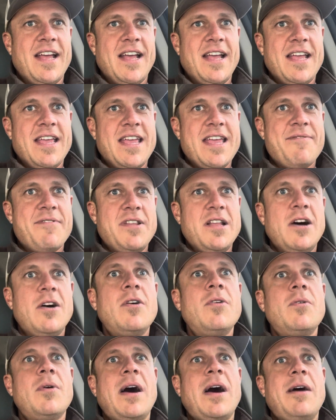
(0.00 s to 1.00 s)
even
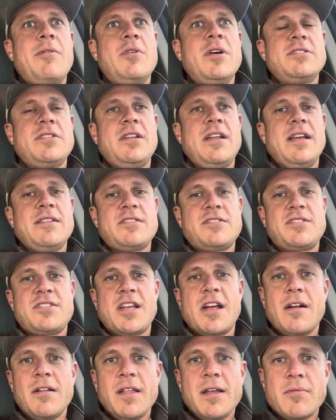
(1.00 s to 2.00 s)
though I wasn't
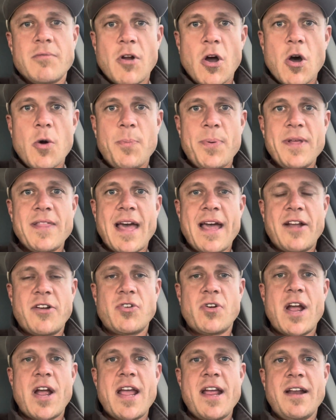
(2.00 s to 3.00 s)
necessarily roping that
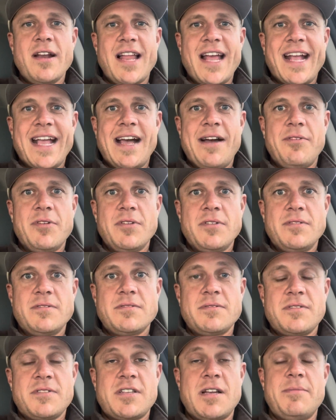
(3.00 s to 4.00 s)
great, like
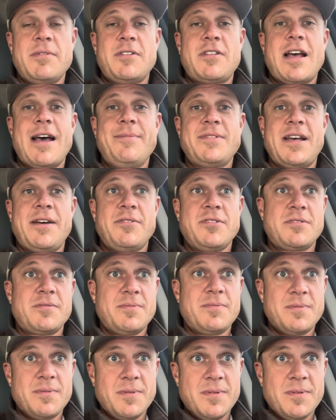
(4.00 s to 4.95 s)
sometimes I was